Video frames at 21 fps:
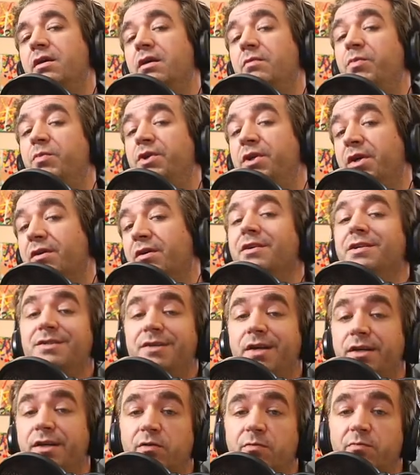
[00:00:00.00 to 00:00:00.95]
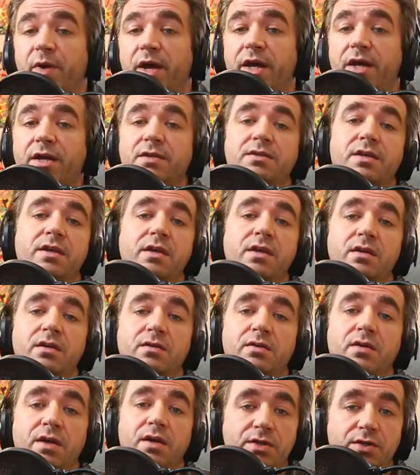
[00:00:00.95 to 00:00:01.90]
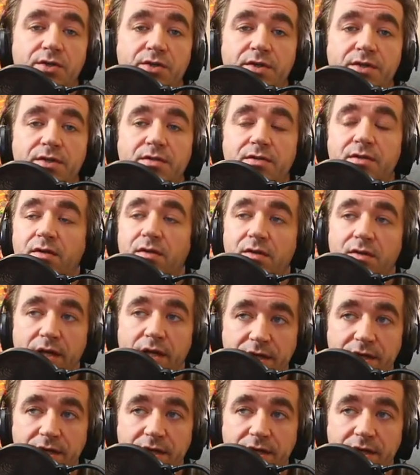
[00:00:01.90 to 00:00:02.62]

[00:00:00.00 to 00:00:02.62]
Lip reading: particularly central banks in countries